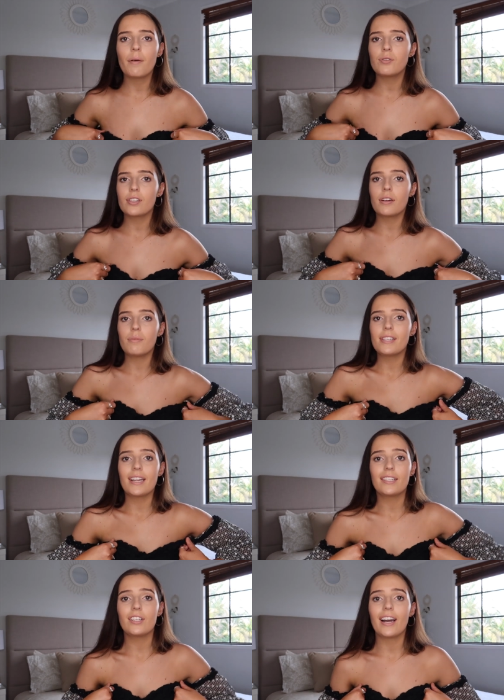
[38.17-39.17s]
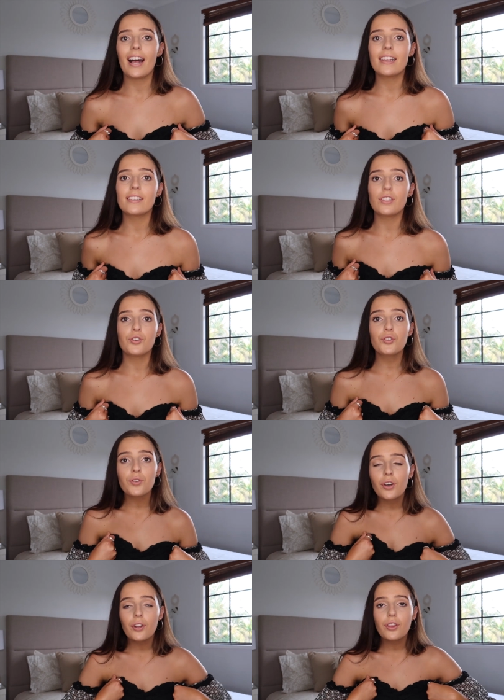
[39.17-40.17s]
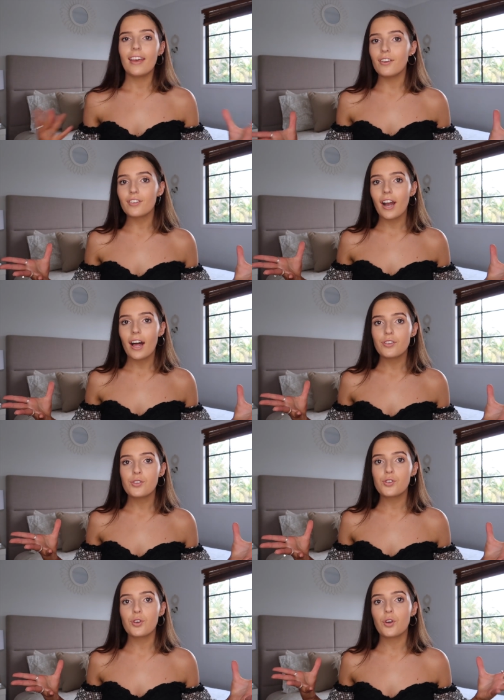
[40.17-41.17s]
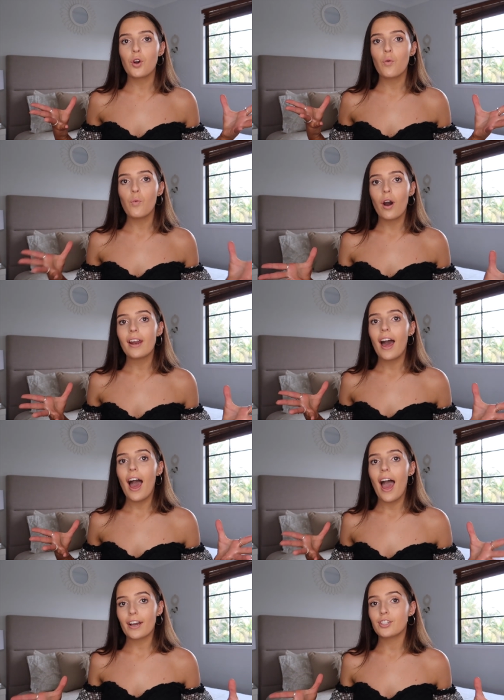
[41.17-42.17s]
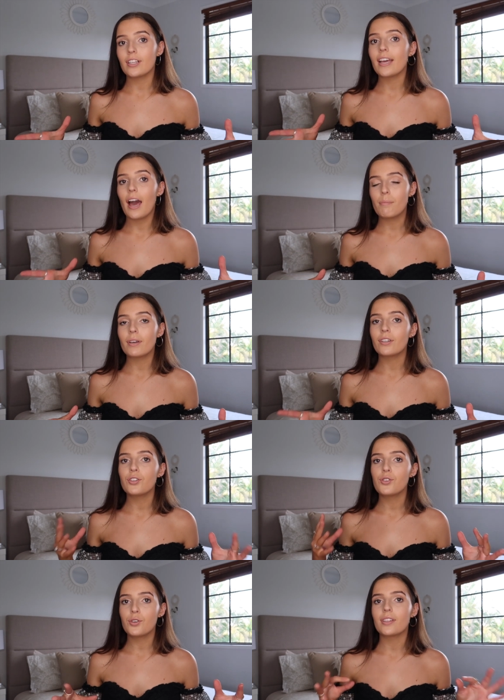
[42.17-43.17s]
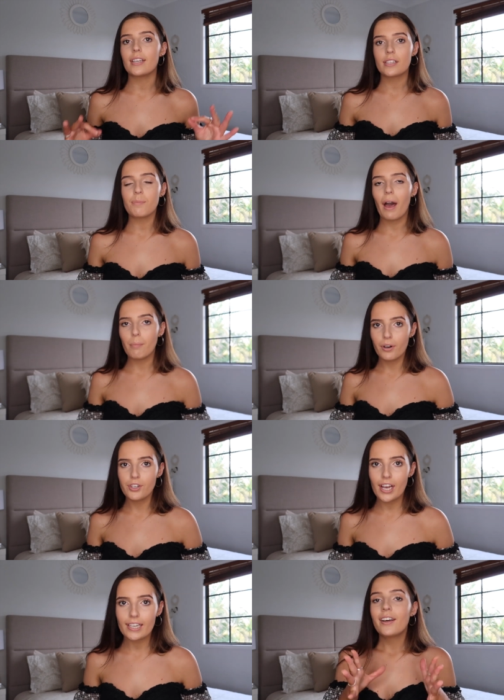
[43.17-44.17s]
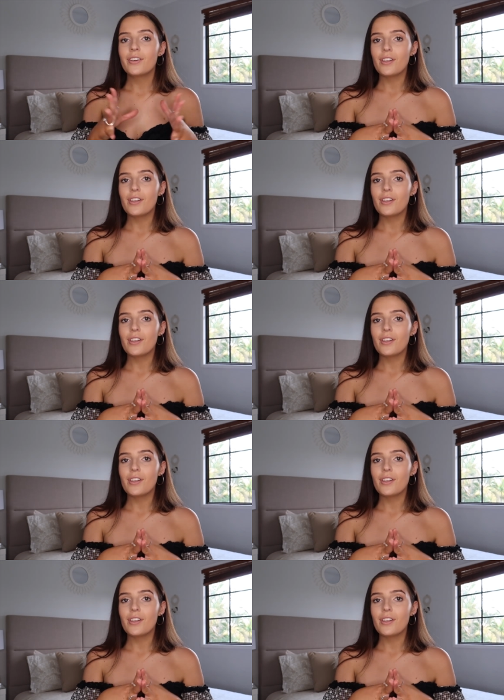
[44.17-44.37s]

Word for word: I'm just going to be telling you guys the truth in regards to what actually happened to the Inspire project.